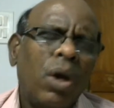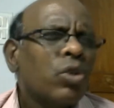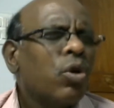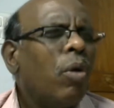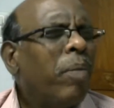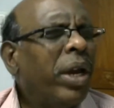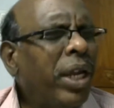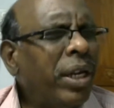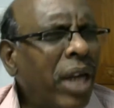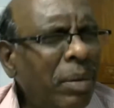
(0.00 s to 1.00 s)
So
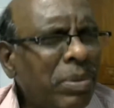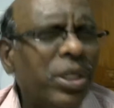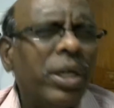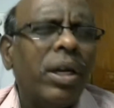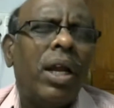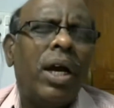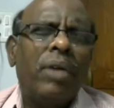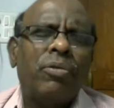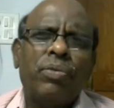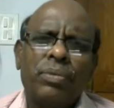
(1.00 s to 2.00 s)
many times in
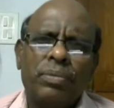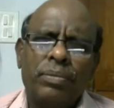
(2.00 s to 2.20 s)
life,